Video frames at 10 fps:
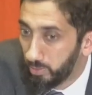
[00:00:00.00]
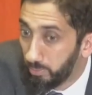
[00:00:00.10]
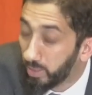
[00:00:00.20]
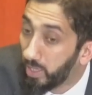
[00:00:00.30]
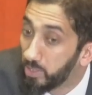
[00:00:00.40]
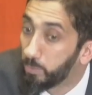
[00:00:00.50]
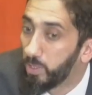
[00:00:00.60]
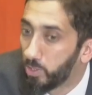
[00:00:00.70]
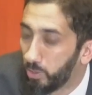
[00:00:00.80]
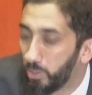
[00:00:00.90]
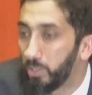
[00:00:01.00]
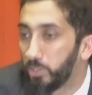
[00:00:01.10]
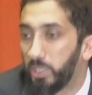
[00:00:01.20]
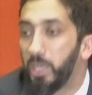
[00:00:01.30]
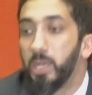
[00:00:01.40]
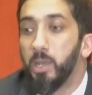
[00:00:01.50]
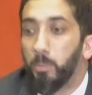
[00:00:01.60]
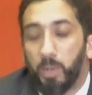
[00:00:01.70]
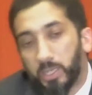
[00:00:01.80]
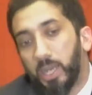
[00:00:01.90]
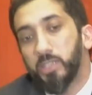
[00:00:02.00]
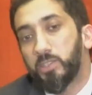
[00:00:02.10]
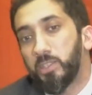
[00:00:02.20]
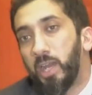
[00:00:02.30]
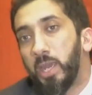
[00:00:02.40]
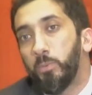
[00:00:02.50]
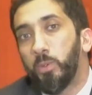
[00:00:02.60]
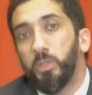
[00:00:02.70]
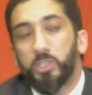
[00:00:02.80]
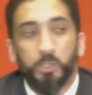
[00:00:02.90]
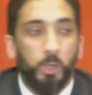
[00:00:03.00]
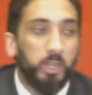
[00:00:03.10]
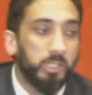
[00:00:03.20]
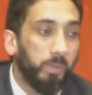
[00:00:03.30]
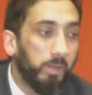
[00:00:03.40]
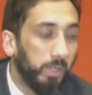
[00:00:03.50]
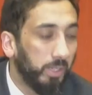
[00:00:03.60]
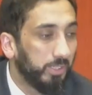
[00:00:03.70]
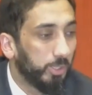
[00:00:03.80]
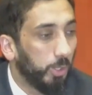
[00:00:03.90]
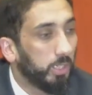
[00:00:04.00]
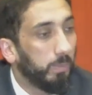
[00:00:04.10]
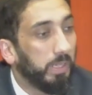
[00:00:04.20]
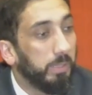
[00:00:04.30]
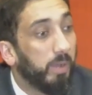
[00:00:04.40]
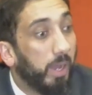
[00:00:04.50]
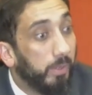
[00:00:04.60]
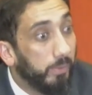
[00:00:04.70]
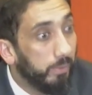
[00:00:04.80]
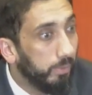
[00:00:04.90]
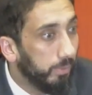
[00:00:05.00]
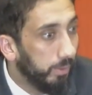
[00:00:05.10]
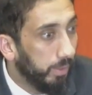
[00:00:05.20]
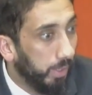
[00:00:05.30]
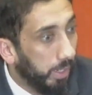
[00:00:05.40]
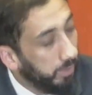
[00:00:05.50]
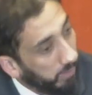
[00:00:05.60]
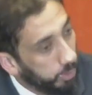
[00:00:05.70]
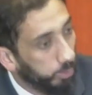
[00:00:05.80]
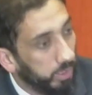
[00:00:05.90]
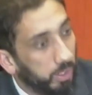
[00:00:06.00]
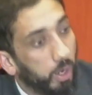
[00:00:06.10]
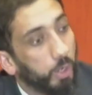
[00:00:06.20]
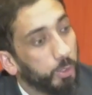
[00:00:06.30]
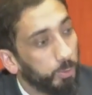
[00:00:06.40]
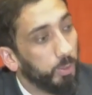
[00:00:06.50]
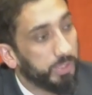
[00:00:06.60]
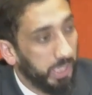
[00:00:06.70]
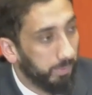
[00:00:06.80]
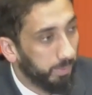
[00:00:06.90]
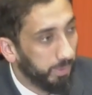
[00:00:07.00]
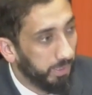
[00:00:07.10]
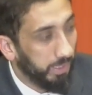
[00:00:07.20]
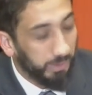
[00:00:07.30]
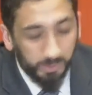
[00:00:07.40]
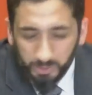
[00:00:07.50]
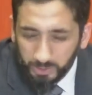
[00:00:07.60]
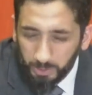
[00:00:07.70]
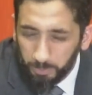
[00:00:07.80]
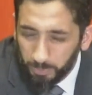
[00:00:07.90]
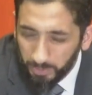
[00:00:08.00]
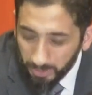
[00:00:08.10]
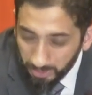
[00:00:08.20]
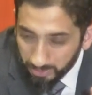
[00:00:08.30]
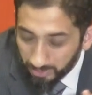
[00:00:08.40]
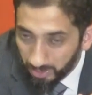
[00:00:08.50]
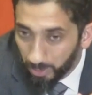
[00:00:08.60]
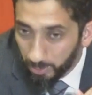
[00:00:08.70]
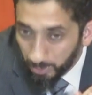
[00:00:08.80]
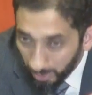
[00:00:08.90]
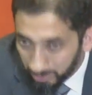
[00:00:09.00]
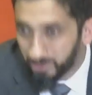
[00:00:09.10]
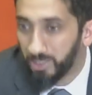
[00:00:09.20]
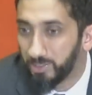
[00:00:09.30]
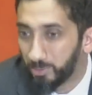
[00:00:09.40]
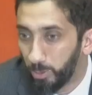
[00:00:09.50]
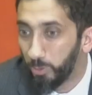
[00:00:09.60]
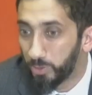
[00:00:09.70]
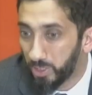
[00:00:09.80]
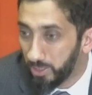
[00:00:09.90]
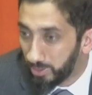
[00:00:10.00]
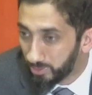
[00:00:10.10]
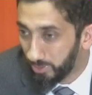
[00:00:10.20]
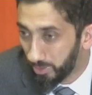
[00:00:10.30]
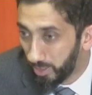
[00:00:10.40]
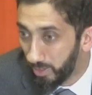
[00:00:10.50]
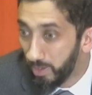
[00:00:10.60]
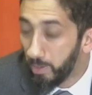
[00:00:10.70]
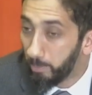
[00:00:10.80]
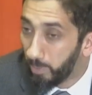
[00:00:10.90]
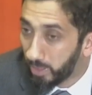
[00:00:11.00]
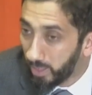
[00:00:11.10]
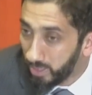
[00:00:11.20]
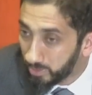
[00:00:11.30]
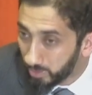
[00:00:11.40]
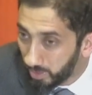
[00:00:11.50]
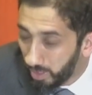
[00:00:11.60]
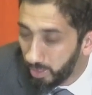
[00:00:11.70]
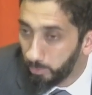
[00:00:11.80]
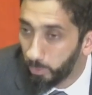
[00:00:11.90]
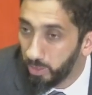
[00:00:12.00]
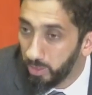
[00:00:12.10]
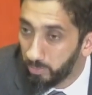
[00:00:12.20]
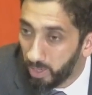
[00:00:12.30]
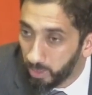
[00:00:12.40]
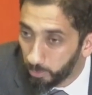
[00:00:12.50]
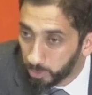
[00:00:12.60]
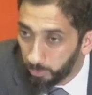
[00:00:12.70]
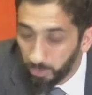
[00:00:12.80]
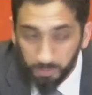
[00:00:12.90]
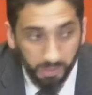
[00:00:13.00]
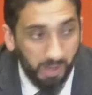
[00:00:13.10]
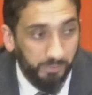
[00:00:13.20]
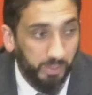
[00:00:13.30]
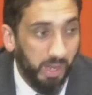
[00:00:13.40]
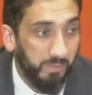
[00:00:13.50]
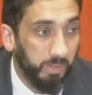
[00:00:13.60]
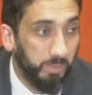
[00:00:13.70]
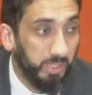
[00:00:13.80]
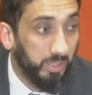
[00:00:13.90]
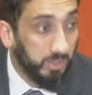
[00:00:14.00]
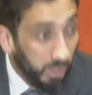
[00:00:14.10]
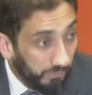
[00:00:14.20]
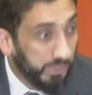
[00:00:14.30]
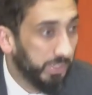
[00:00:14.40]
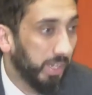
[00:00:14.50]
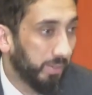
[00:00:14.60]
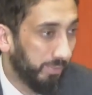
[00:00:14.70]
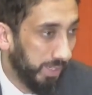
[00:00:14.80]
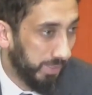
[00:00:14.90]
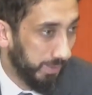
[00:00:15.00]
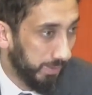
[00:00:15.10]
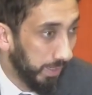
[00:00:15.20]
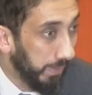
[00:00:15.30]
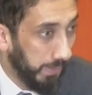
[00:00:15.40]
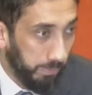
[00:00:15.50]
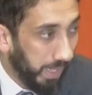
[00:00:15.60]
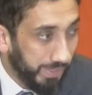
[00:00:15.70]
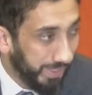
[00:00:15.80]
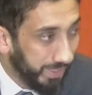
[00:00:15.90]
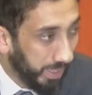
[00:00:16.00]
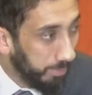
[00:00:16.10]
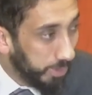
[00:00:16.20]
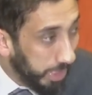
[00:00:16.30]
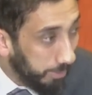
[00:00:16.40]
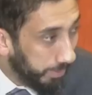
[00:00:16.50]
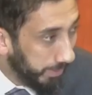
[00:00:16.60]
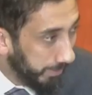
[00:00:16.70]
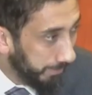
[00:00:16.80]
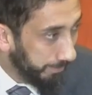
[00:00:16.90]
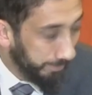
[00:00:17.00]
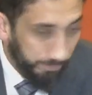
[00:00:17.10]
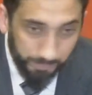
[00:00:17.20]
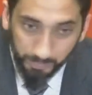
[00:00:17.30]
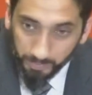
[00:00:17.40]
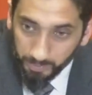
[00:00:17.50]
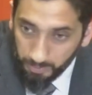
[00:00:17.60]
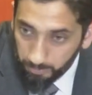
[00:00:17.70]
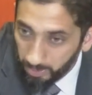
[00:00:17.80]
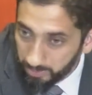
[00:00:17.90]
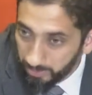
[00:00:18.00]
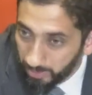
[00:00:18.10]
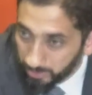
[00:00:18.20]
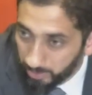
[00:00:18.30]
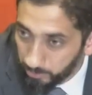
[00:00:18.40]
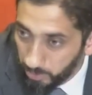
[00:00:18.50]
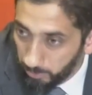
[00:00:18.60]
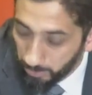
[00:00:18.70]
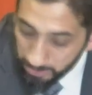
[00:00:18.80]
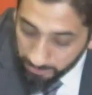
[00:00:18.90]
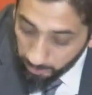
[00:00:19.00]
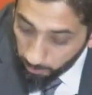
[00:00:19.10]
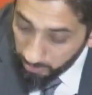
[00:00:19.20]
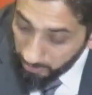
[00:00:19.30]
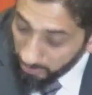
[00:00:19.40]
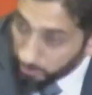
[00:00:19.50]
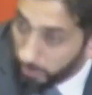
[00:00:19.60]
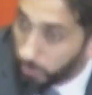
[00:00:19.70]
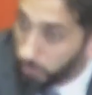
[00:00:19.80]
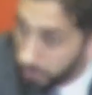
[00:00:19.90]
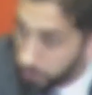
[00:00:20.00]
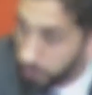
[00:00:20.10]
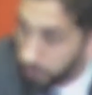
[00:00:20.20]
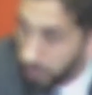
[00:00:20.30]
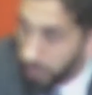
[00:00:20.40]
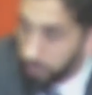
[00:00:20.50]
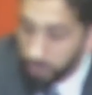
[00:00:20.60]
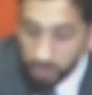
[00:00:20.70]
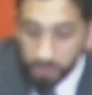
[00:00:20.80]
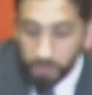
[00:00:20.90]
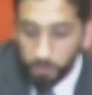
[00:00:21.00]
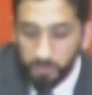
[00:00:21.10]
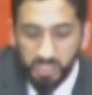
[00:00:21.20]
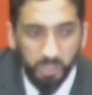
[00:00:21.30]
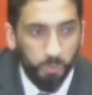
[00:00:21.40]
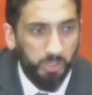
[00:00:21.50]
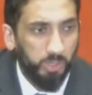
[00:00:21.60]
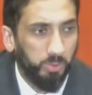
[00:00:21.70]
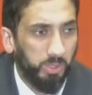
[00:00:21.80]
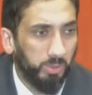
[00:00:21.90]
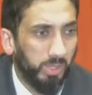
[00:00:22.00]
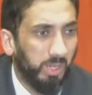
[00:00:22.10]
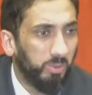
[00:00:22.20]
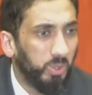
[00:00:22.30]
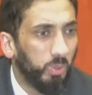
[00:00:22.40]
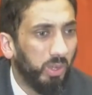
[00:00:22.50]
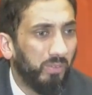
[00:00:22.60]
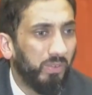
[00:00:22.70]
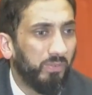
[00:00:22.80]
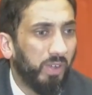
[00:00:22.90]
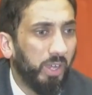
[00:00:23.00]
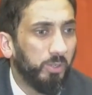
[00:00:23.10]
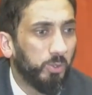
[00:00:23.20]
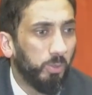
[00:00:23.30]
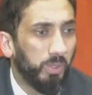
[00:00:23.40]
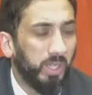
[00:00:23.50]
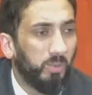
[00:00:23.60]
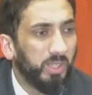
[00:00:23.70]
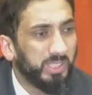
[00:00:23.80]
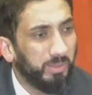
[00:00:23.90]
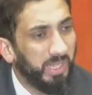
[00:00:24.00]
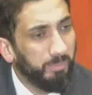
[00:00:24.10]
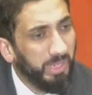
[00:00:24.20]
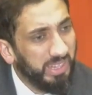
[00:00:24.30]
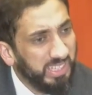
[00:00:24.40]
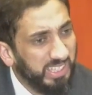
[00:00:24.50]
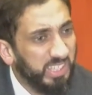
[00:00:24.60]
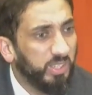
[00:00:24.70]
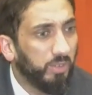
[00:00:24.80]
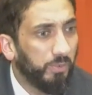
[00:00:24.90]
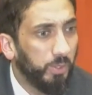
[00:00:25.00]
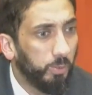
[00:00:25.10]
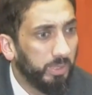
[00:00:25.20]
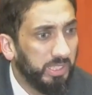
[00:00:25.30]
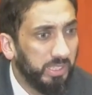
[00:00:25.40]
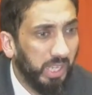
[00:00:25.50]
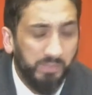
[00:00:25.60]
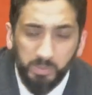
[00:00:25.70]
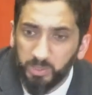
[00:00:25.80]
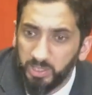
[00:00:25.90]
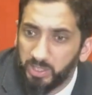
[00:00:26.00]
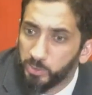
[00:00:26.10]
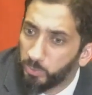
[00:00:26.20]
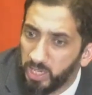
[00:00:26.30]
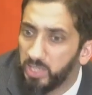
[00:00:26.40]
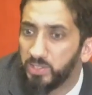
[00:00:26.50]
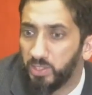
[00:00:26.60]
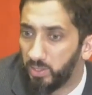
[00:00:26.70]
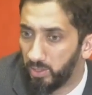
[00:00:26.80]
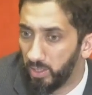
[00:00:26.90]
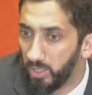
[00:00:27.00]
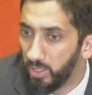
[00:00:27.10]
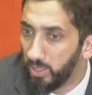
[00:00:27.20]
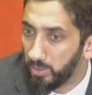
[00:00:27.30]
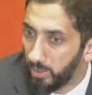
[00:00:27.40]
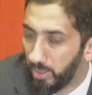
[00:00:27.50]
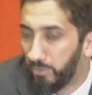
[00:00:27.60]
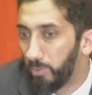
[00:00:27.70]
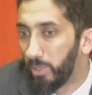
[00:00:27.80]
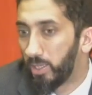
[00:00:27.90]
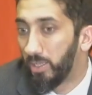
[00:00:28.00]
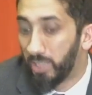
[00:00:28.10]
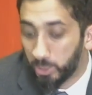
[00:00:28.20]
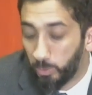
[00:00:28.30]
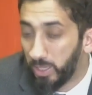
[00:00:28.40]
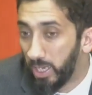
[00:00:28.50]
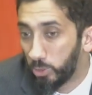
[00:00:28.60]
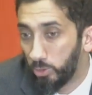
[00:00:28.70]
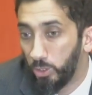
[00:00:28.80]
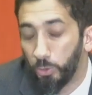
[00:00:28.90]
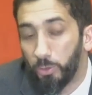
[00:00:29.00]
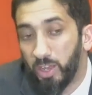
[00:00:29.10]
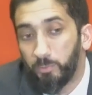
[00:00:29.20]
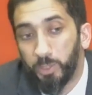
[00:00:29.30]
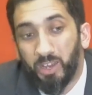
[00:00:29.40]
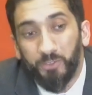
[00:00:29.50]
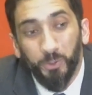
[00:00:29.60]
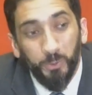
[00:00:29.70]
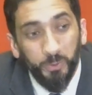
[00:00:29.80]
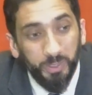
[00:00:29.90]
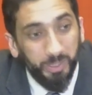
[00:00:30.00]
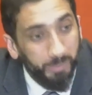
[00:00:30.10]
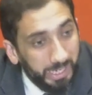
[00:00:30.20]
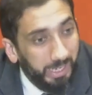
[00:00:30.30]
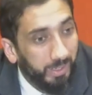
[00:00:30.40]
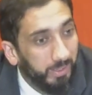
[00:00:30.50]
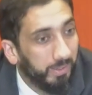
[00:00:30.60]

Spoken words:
Makkah is much harder. And let's say Makkah is the time where we just talked about, Allah just talked about Iman. And eventually the hard rules came in Medina. This is complete nonsense. When you study the seerah, Makkah is a time where Iman was built after having made the toughest sacrifices. Iman didn't come cheap. Iman did not come cheap. And then when these regulations came, this was actually yuridullahu liyukhaffifa ankum. Allah wants to make things easier for you. Life in Medina is way easier than life in Makkah. That's why actually you don't have munafiqoon in Makkah.